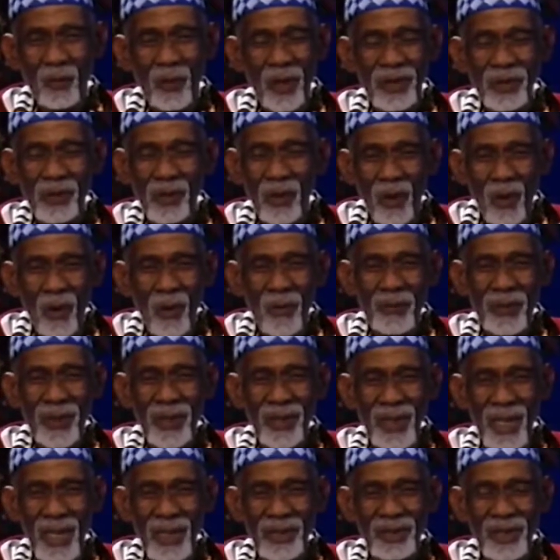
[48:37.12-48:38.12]
When you
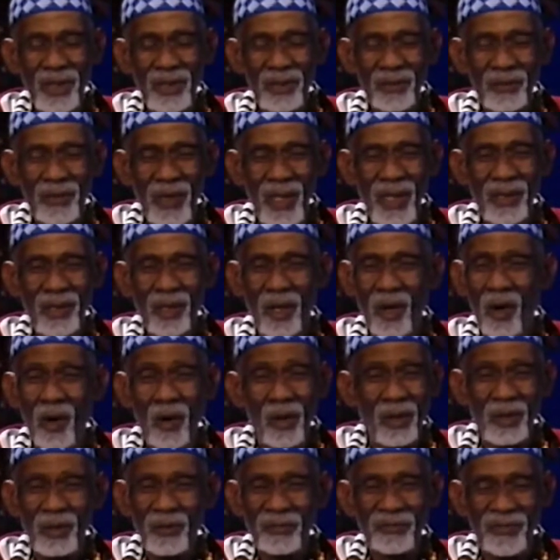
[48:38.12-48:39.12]
open that generator,
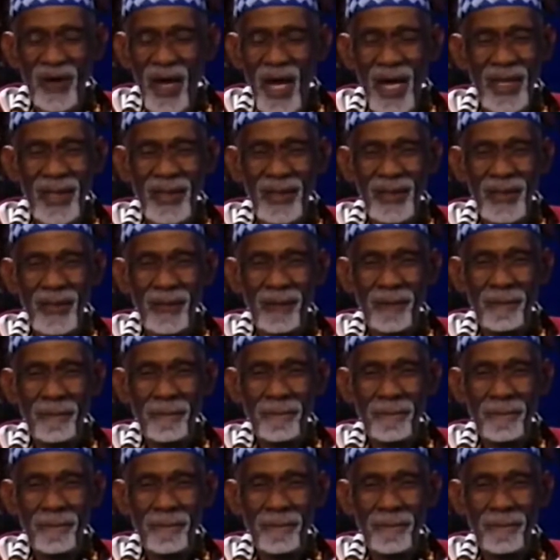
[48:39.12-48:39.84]
all you find